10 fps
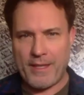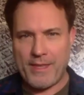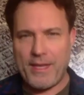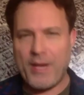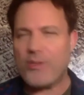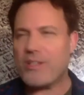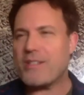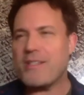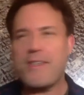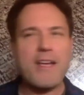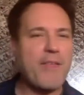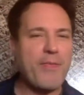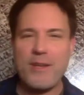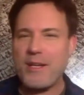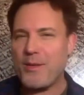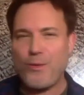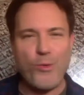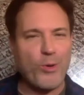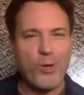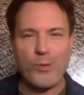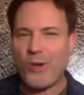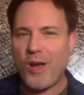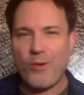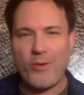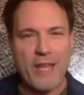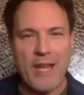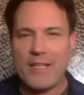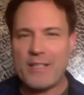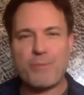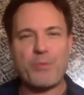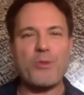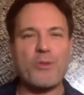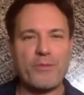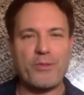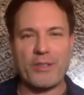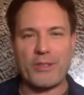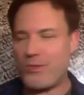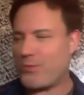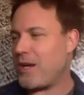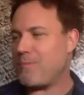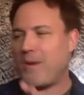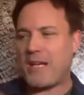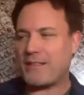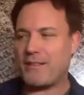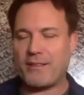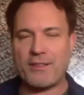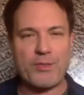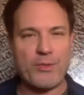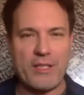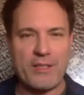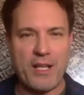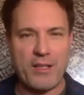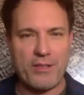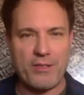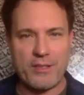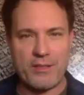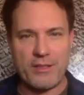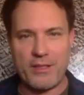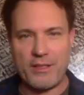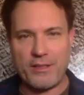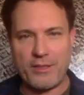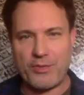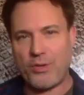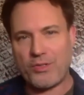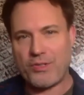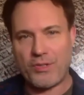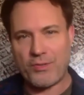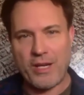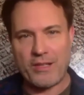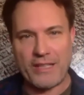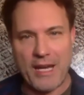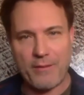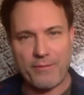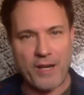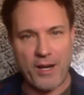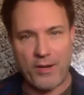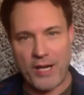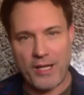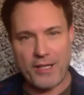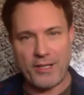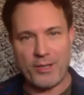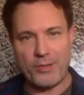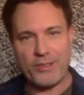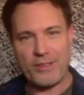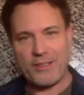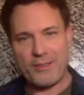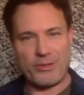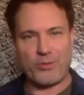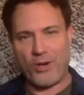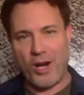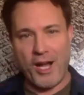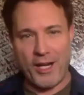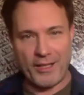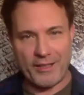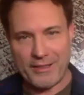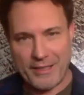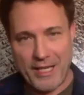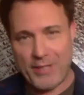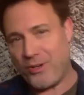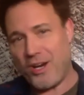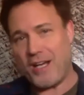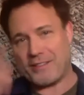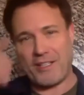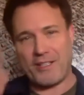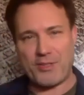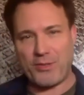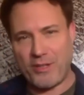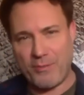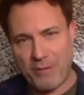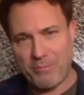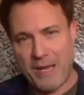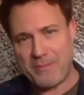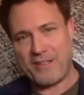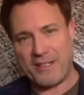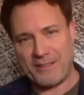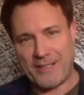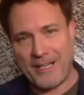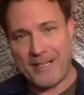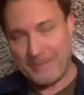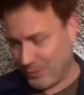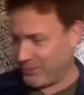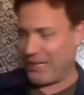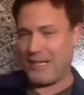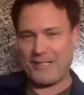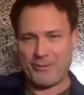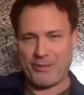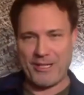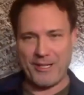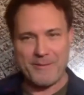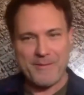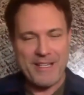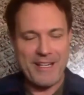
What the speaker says: There is nothing in the world wrong with that. It's beautiful. It goes right back to the storytellers and the jokesters around the campfire, right? You know, with Grog. Hey, Grog, tell us a story about Mammoth Hunt today. Okay, here we go.